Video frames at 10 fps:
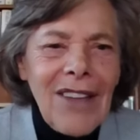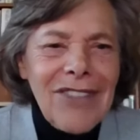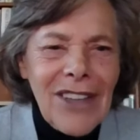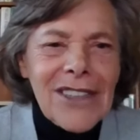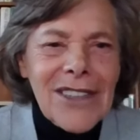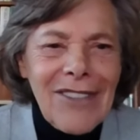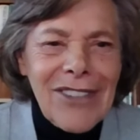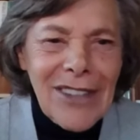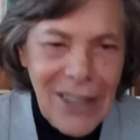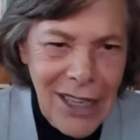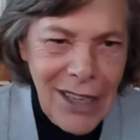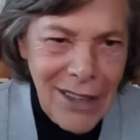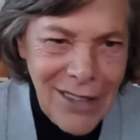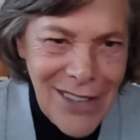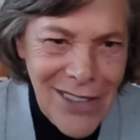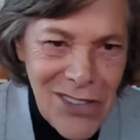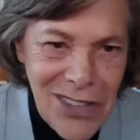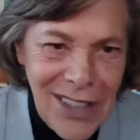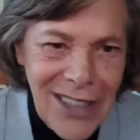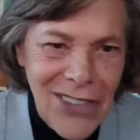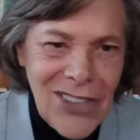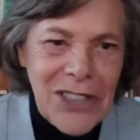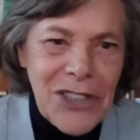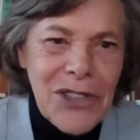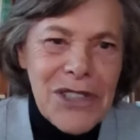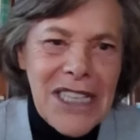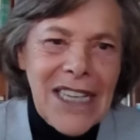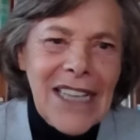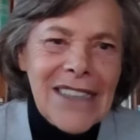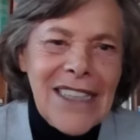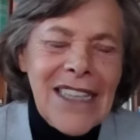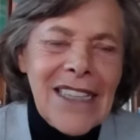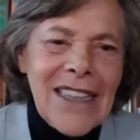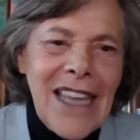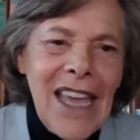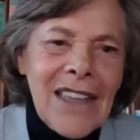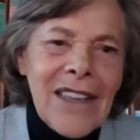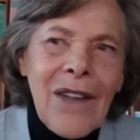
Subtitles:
philosophical health is interesting. I think that